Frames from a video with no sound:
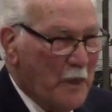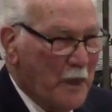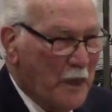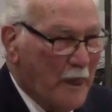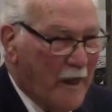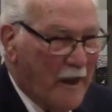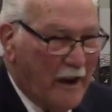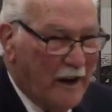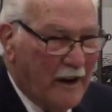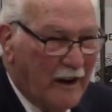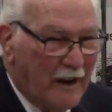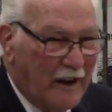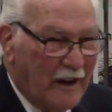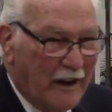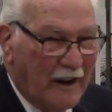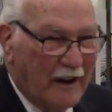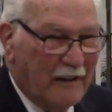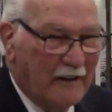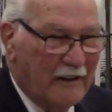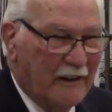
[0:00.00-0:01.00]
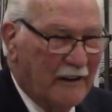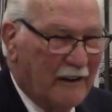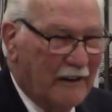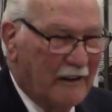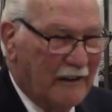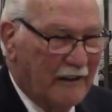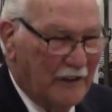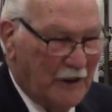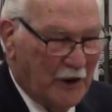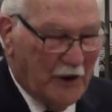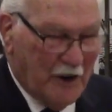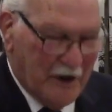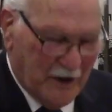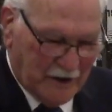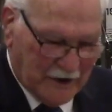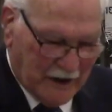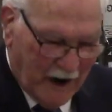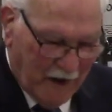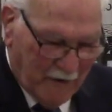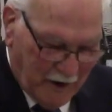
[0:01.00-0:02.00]
And uh, they're
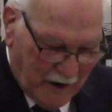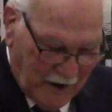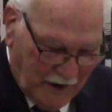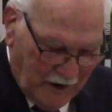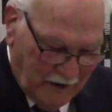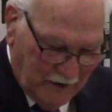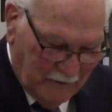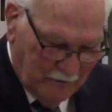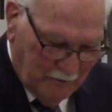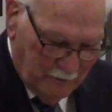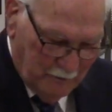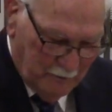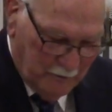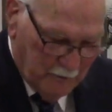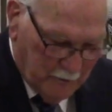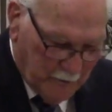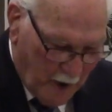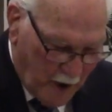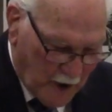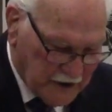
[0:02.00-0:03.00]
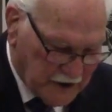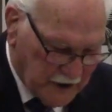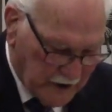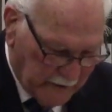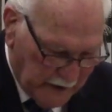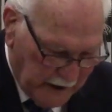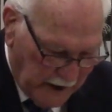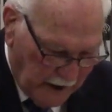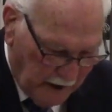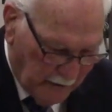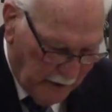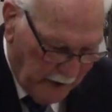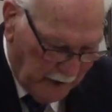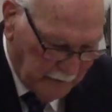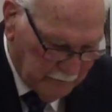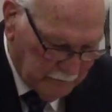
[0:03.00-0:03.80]
discovering parts of it anyway.